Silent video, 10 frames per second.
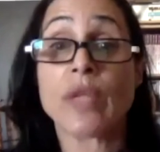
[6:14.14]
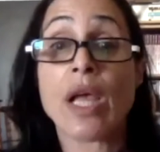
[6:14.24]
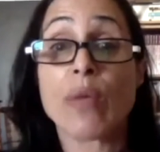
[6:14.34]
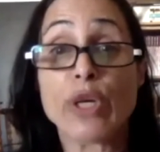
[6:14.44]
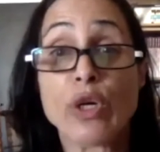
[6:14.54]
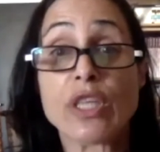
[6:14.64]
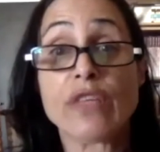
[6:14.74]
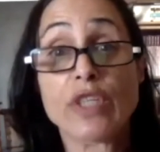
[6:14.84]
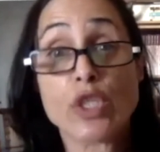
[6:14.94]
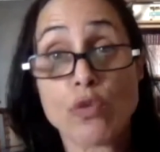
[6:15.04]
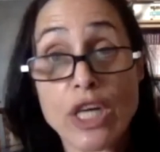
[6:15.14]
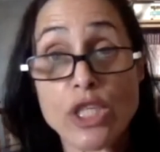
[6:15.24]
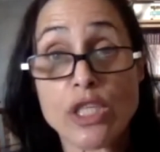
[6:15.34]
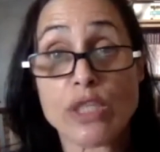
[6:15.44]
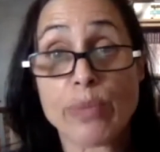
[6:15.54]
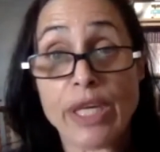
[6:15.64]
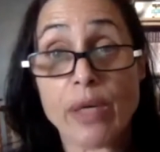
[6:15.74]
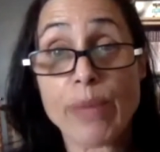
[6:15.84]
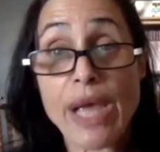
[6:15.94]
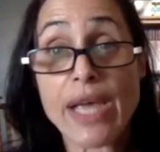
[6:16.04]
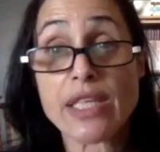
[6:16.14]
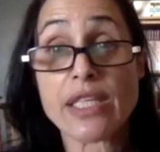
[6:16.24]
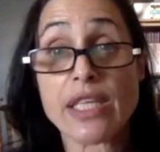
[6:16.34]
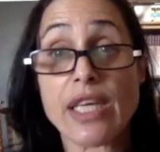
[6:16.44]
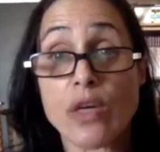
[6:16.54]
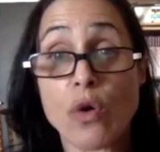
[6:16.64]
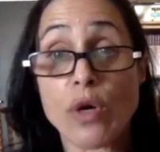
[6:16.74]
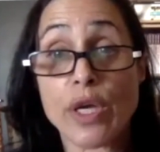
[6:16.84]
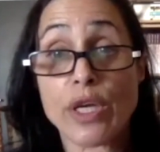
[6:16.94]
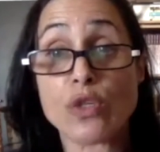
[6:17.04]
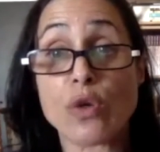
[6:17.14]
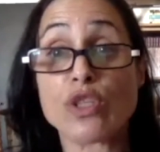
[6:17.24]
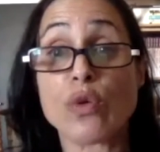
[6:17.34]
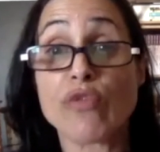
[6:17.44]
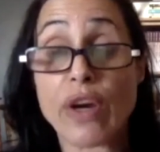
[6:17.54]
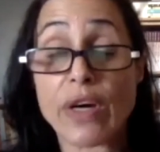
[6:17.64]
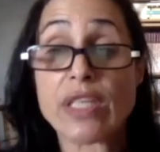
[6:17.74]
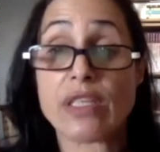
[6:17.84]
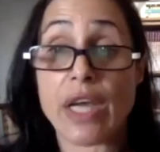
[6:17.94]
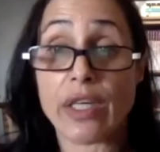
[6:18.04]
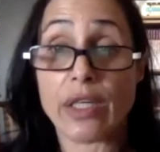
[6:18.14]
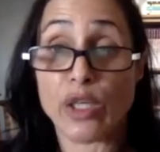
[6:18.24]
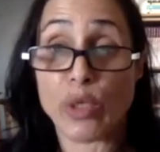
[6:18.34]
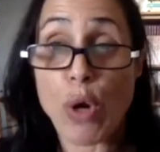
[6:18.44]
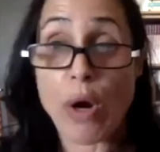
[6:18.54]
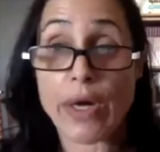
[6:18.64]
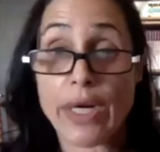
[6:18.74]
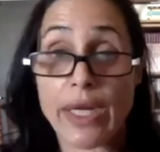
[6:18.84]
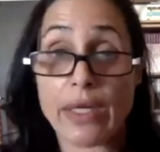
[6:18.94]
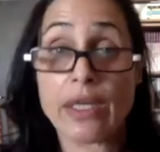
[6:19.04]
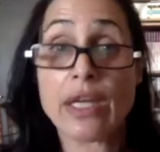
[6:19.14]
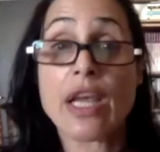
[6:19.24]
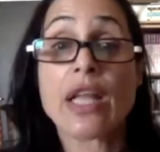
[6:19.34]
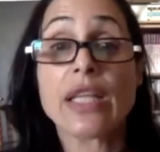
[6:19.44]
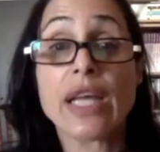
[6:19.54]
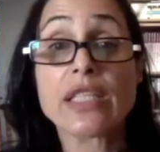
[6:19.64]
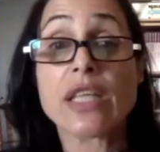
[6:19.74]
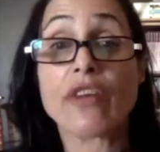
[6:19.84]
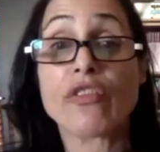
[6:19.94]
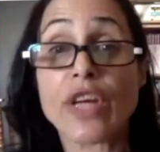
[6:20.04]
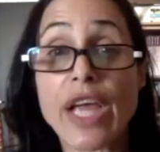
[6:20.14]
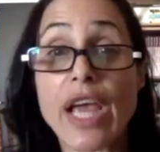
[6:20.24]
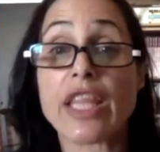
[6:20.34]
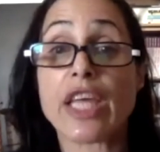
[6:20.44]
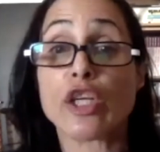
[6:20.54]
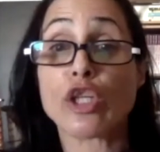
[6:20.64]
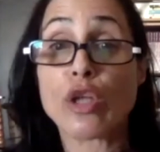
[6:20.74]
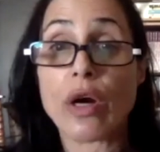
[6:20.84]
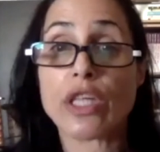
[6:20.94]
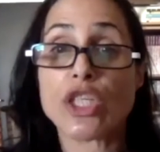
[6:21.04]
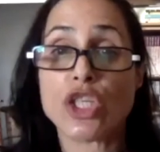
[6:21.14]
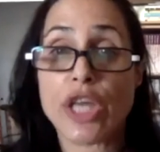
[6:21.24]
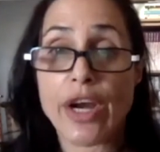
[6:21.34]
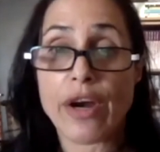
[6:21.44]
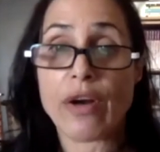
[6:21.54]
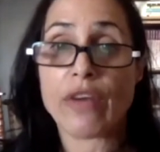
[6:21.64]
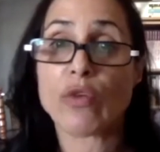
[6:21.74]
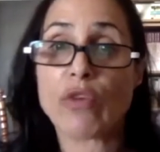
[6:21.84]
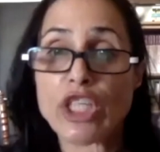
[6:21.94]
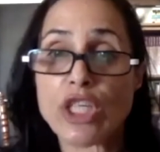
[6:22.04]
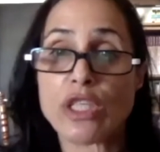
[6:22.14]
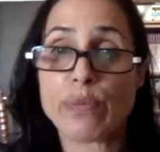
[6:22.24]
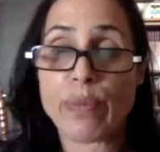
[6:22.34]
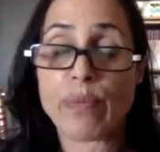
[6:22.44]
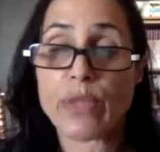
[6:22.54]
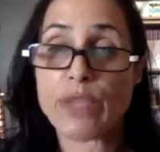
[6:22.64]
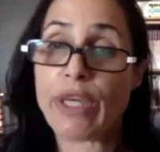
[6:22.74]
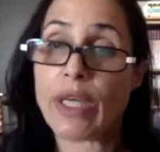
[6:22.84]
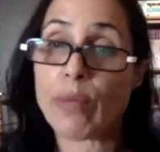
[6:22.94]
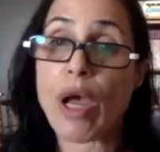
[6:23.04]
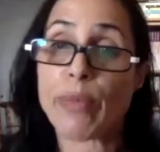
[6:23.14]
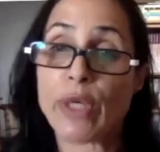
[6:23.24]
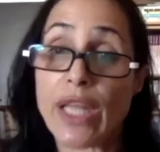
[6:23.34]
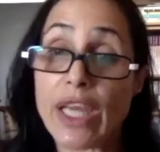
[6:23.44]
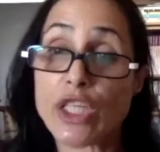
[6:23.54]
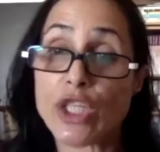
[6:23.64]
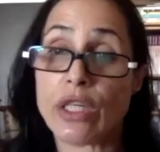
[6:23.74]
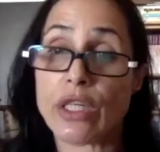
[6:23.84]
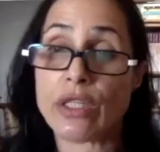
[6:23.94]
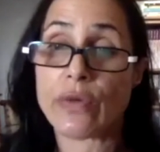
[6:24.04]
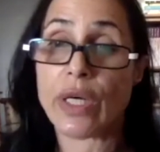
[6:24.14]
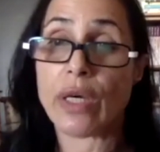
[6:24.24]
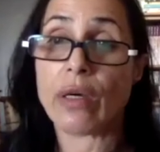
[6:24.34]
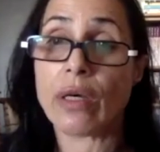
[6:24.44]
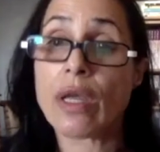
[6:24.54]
Because of its Russian-speaking base, it is also a very secular party. Let's not forget that a large share of the Russian-speaking population in Israel,